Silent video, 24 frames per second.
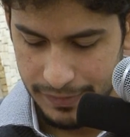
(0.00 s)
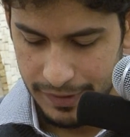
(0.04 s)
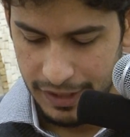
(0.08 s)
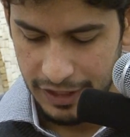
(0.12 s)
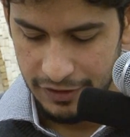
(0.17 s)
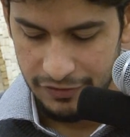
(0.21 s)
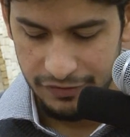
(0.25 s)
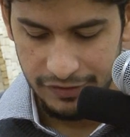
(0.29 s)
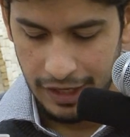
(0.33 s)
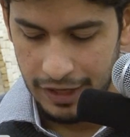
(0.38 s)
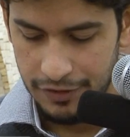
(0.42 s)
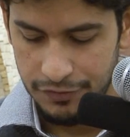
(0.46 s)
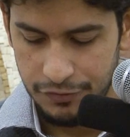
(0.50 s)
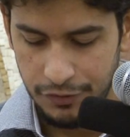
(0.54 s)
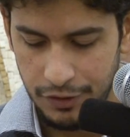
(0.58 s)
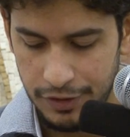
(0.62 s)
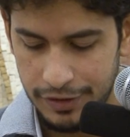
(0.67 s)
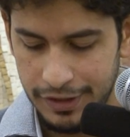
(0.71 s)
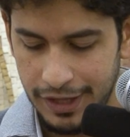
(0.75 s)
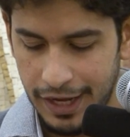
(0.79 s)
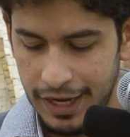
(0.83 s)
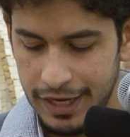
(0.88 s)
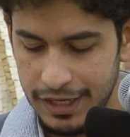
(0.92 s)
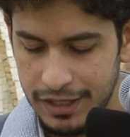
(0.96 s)
If not for
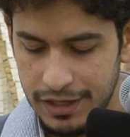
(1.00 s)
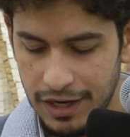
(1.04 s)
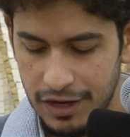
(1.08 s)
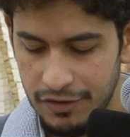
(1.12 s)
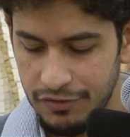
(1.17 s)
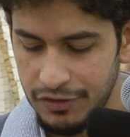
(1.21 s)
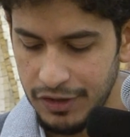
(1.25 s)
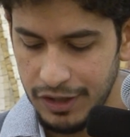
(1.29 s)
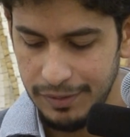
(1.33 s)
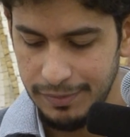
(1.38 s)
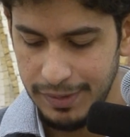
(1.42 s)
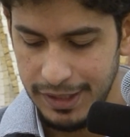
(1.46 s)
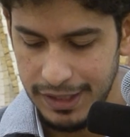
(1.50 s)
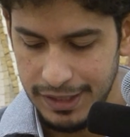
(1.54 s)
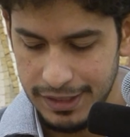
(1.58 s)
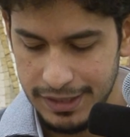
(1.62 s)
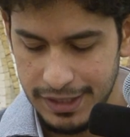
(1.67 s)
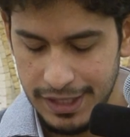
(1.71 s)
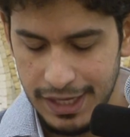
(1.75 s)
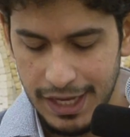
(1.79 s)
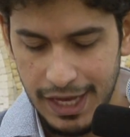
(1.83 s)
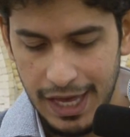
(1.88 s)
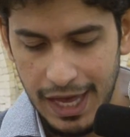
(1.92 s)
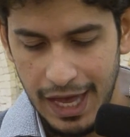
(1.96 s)
thy covering me,
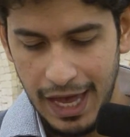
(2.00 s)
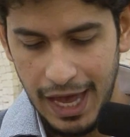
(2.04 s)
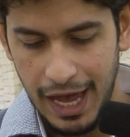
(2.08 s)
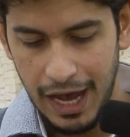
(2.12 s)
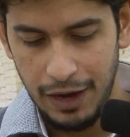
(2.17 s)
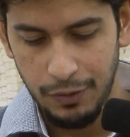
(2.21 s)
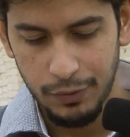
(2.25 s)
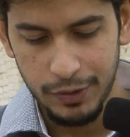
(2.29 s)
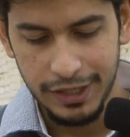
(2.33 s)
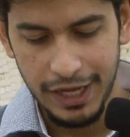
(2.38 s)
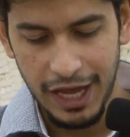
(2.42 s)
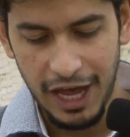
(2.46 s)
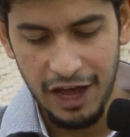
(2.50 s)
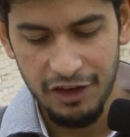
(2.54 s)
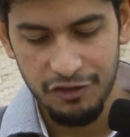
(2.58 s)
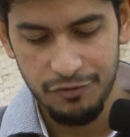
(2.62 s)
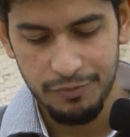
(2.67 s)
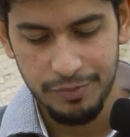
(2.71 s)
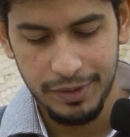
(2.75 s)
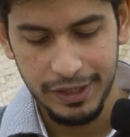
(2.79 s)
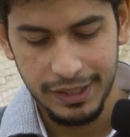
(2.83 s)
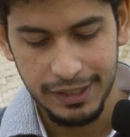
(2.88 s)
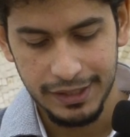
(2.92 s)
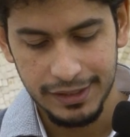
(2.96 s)
I would
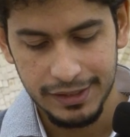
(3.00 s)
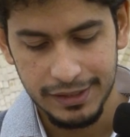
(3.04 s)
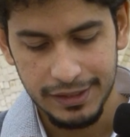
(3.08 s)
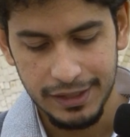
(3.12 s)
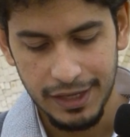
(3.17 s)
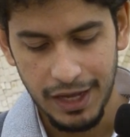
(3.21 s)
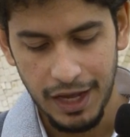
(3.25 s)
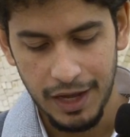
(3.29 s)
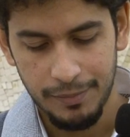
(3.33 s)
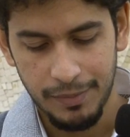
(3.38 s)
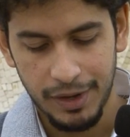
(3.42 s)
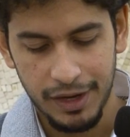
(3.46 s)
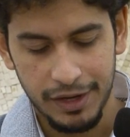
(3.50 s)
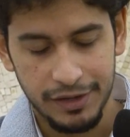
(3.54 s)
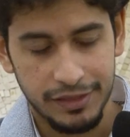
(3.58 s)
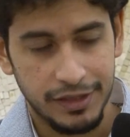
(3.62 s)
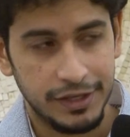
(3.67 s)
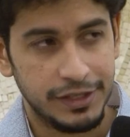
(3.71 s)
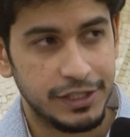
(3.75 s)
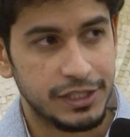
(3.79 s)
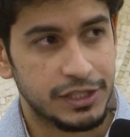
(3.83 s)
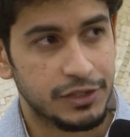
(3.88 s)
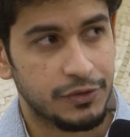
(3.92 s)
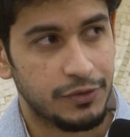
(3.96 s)
have been among
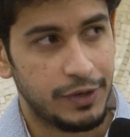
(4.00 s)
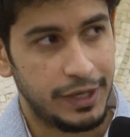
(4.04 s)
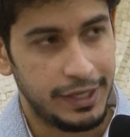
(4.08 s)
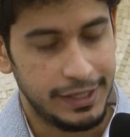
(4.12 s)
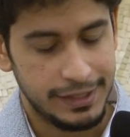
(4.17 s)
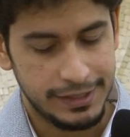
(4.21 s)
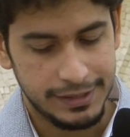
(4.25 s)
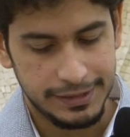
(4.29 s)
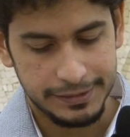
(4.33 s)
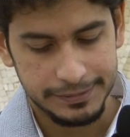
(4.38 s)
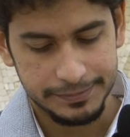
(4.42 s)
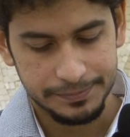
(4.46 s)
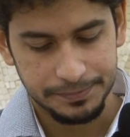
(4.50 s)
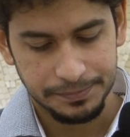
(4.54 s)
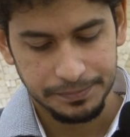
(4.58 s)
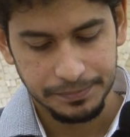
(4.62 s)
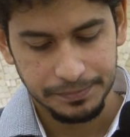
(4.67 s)
the disgraced.